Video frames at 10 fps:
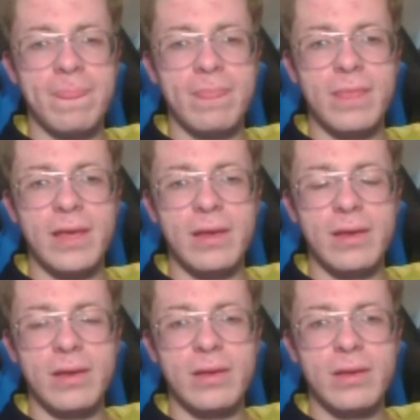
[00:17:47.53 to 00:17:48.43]

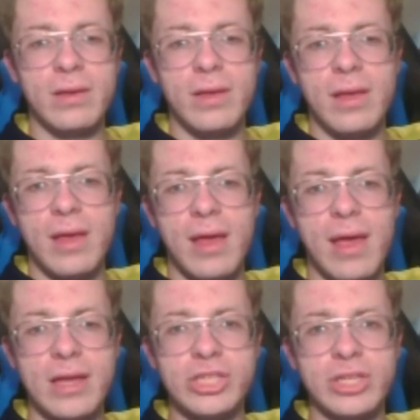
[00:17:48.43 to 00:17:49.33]
the
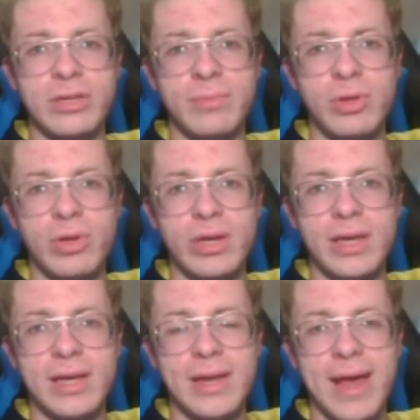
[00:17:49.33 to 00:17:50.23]
Asian
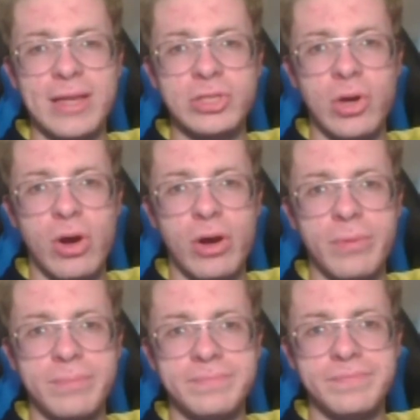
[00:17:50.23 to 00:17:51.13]
community in
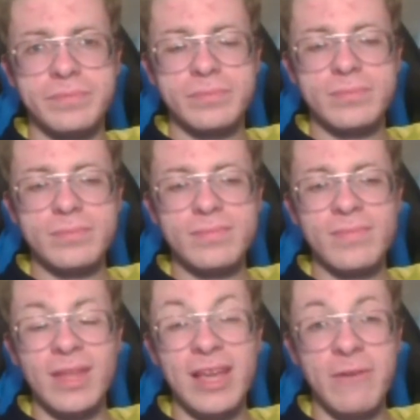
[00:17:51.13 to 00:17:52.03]
NASCAR
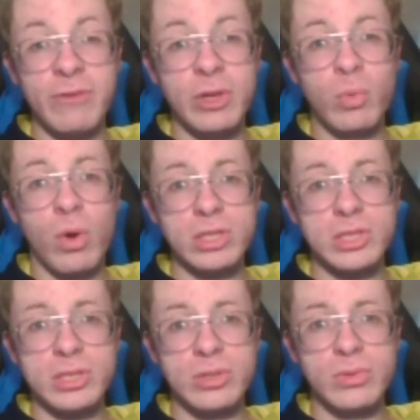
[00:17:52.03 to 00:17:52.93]
if he
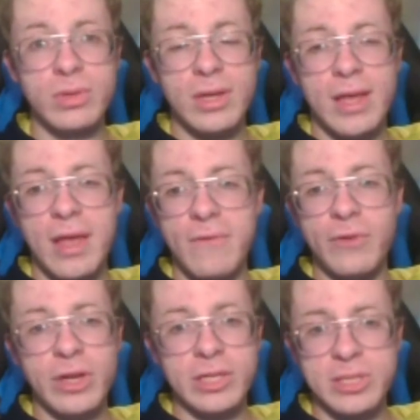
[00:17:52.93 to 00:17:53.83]
wants to. If
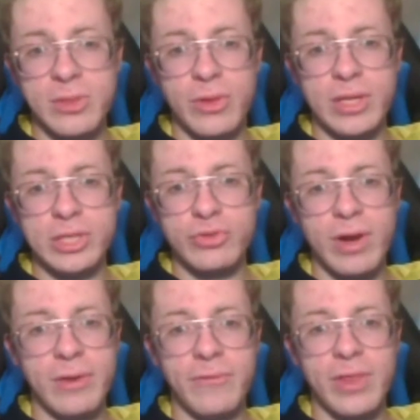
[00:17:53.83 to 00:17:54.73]
he doesn't think he's
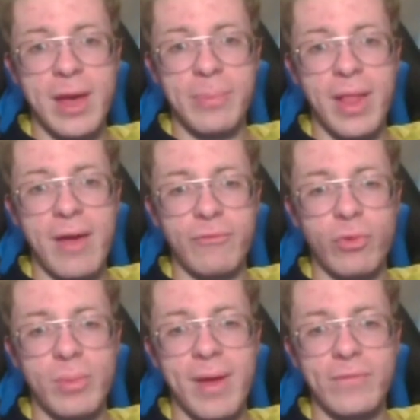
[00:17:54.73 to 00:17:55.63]
ready for that
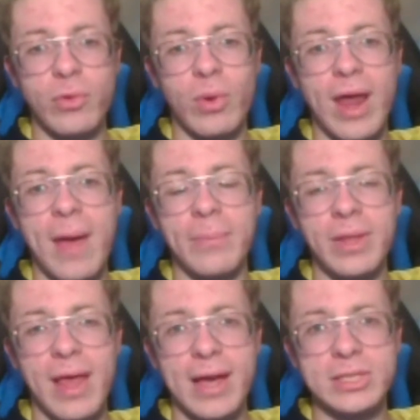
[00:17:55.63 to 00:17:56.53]
platform after what
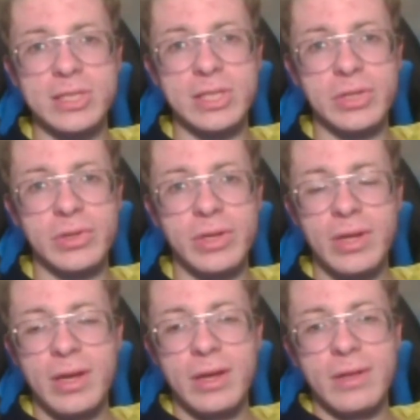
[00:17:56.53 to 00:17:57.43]
happened last year,
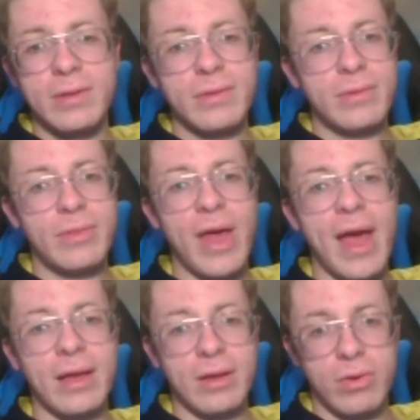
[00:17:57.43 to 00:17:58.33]

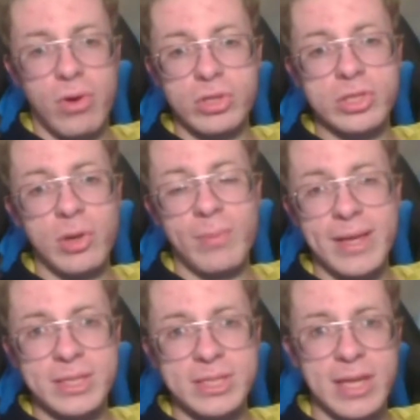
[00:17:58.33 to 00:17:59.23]
that also
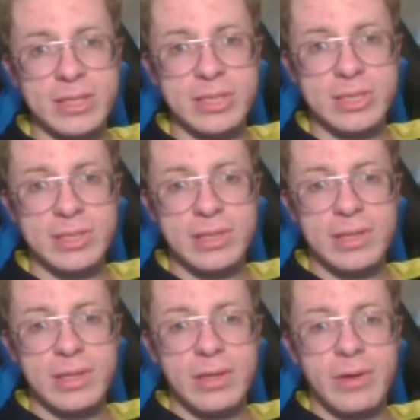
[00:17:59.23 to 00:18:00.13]
makes sense.
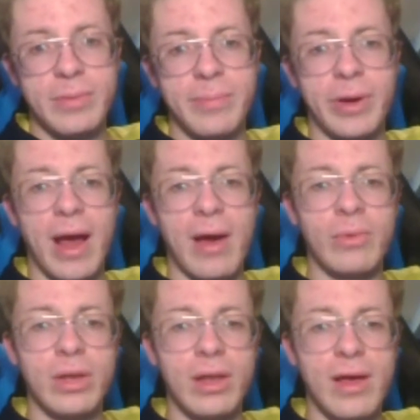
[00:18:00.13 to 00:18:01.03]
But I
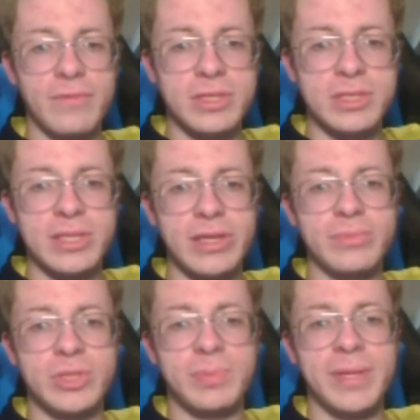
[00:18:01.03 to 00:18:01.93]
would love to see
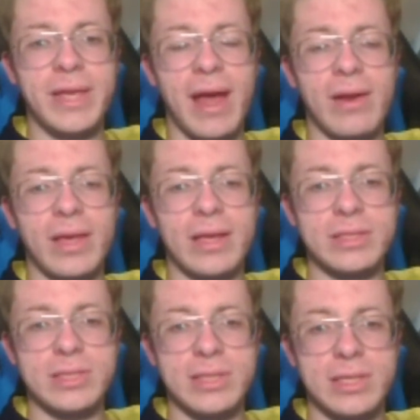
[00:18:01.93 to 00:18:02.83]
him speak out
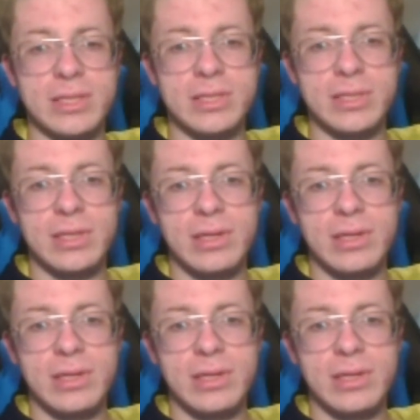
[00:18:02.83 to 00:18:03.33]
against this.